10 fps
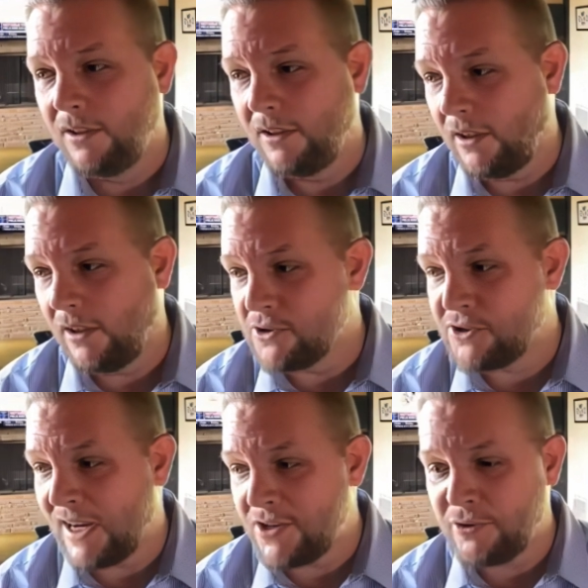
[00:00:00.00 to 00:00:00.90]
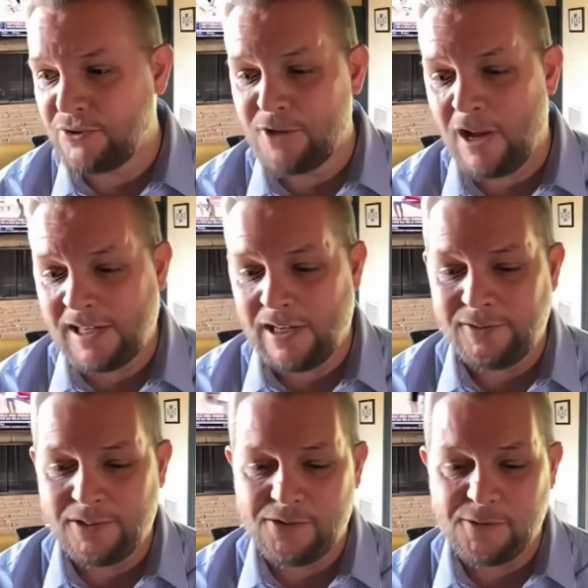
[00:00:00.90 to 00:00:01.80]
There's actually stock out
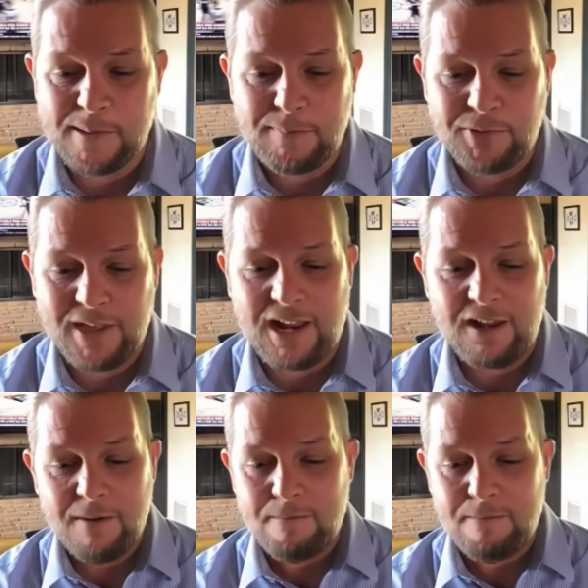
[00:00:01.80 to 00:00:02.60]
there. There's people that